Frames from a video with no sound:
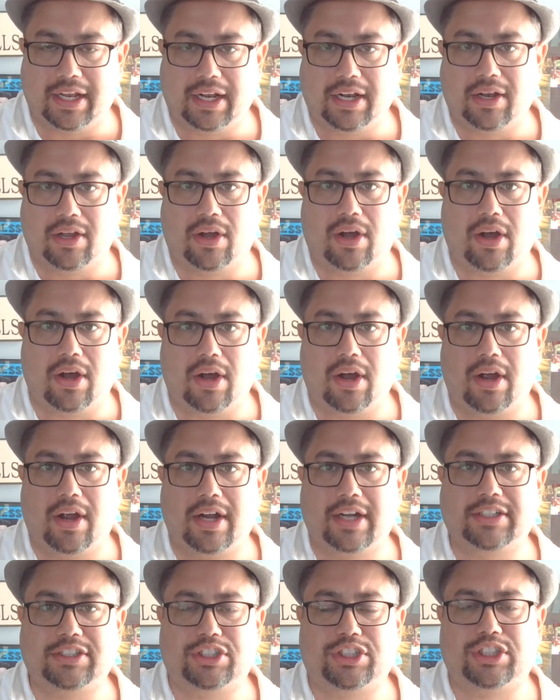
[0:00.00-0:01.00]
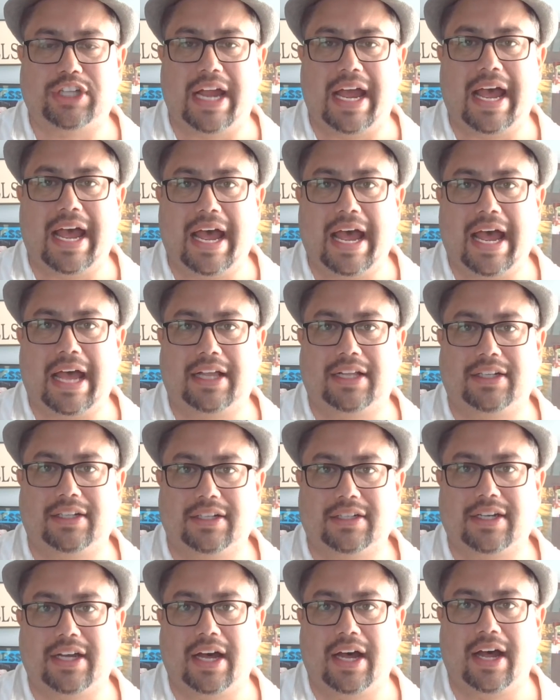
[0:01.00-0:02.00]
Lord
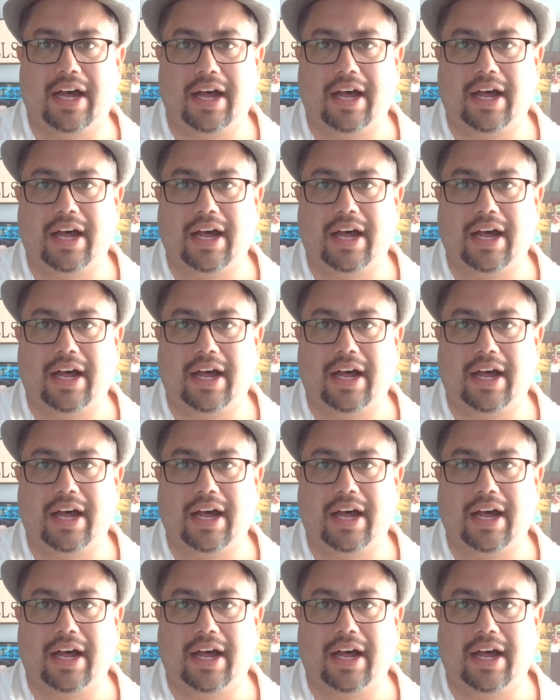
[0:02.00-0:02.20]
shall come.